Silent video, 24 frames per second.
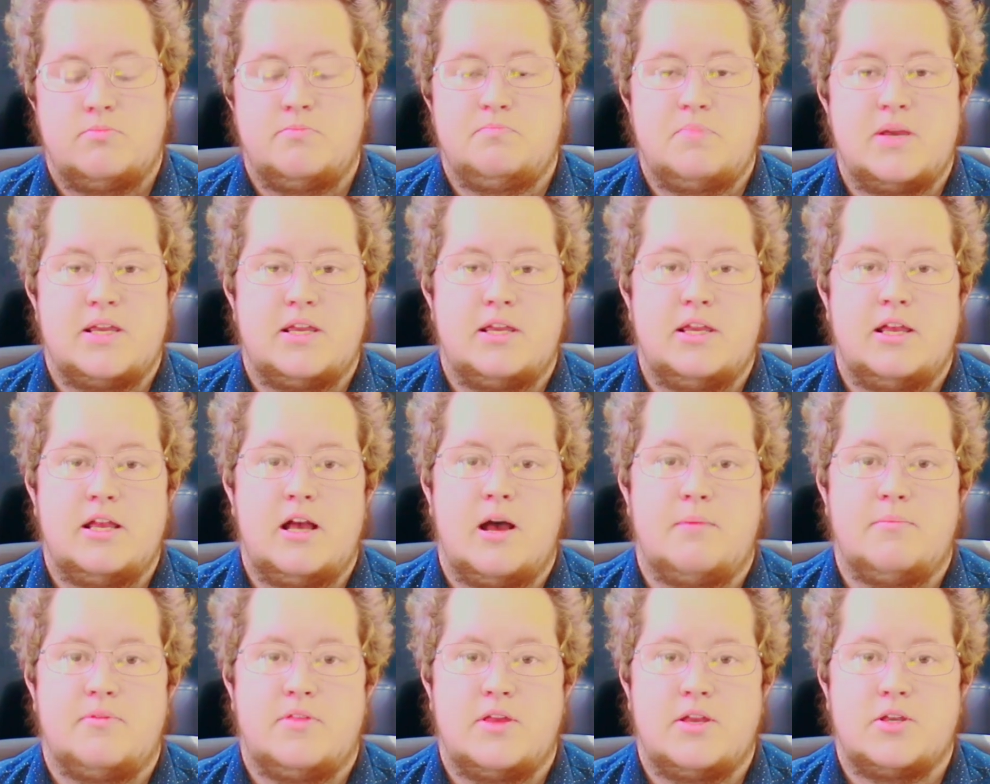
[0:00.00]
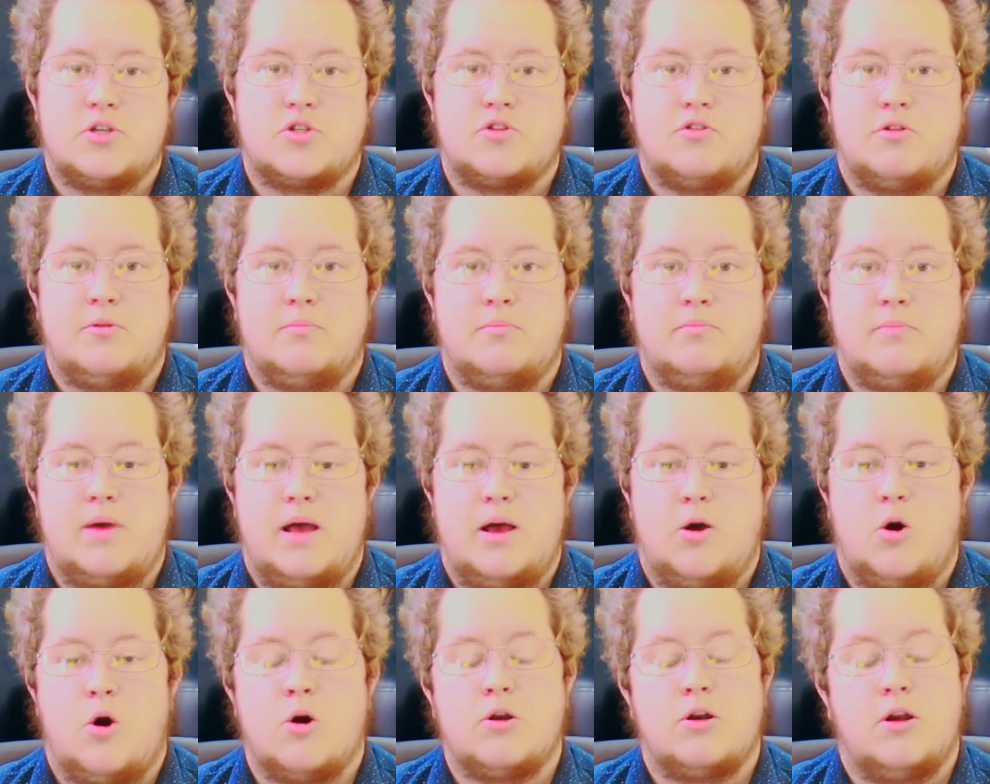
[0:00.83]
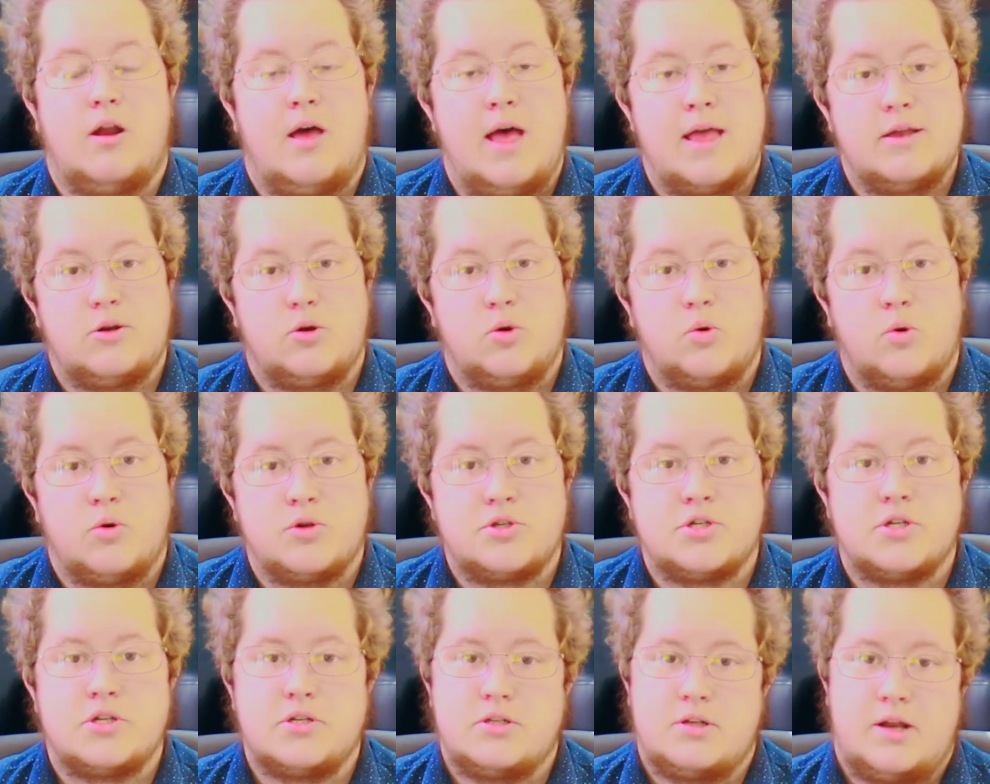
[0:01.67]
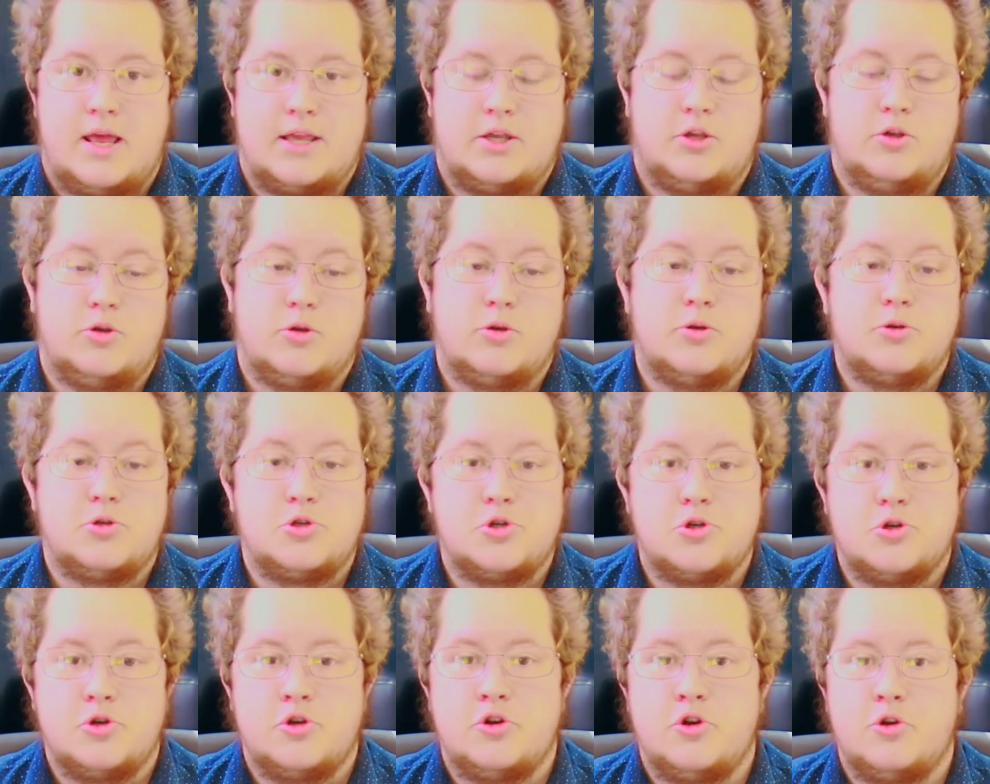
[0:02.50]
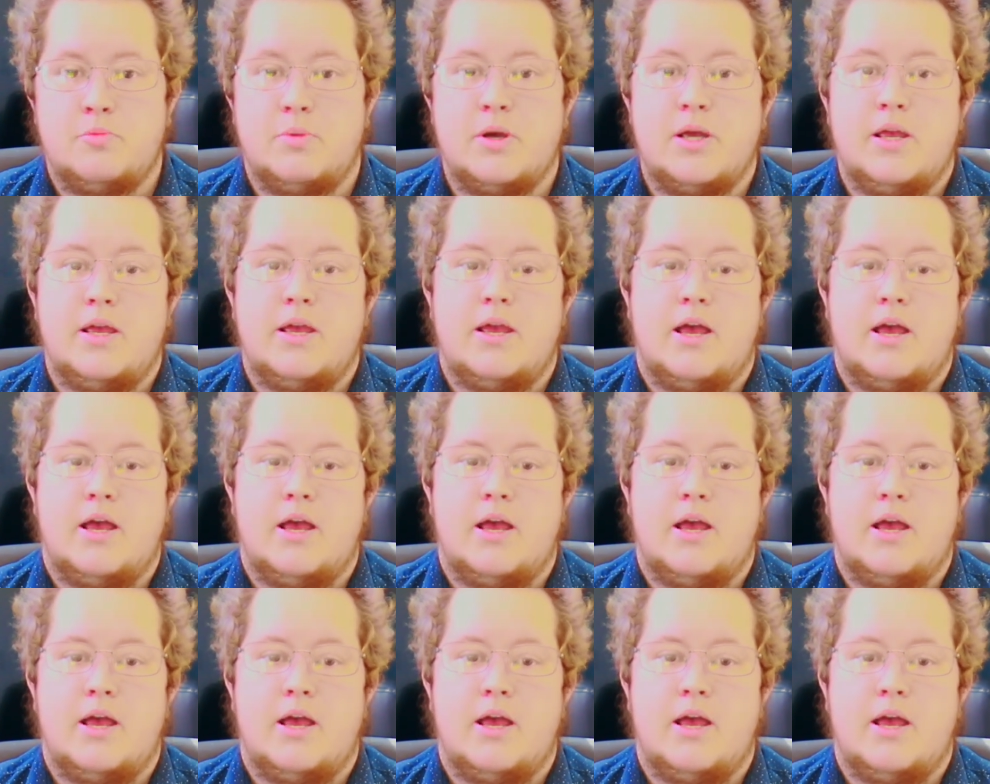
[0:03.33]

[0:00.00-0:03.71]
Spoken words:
picking up things from online courses like YouTube